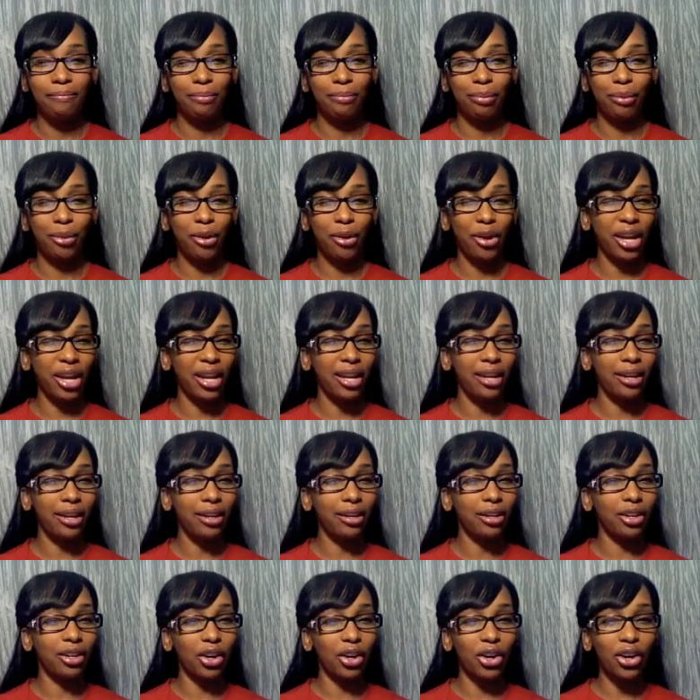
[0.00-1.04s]
boy
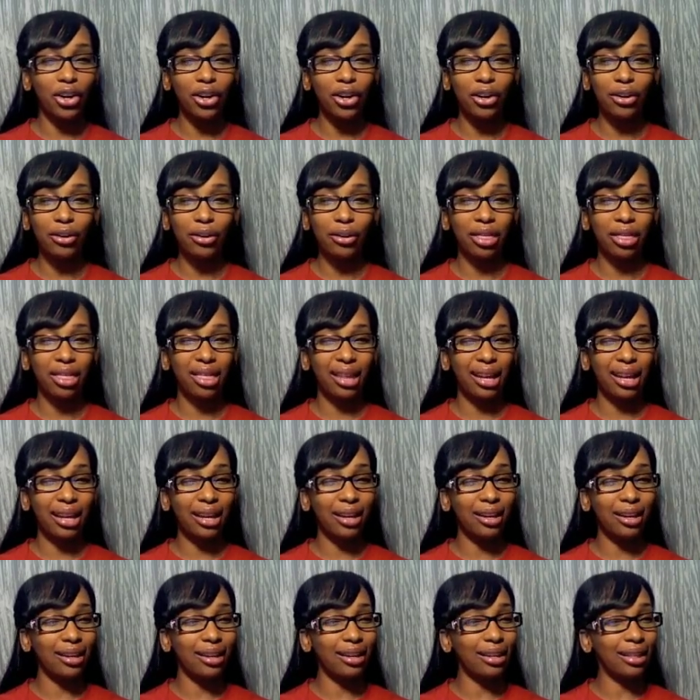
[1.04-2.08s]
girl
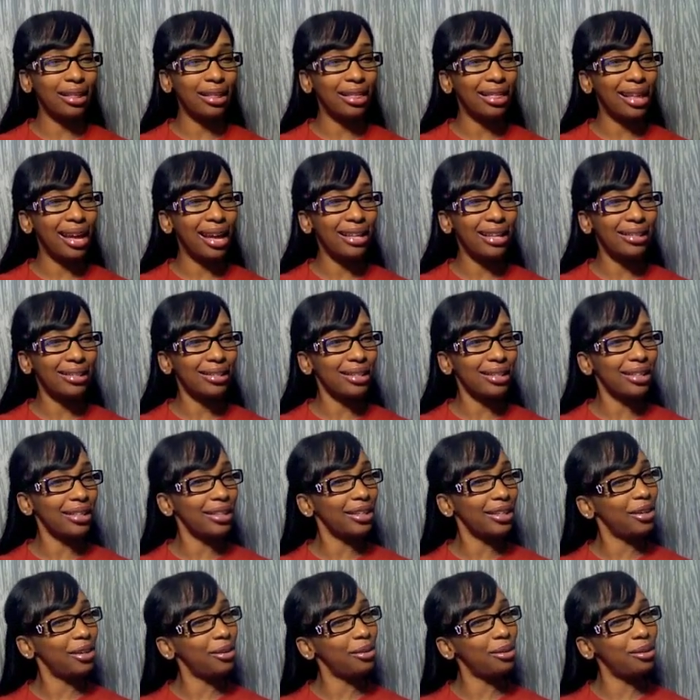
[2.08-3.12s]
thing that's a
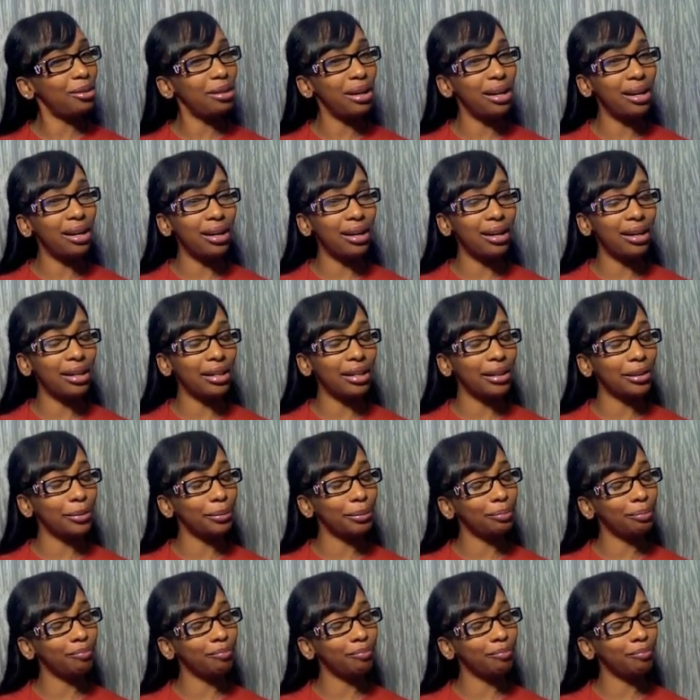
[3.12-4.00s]
little uh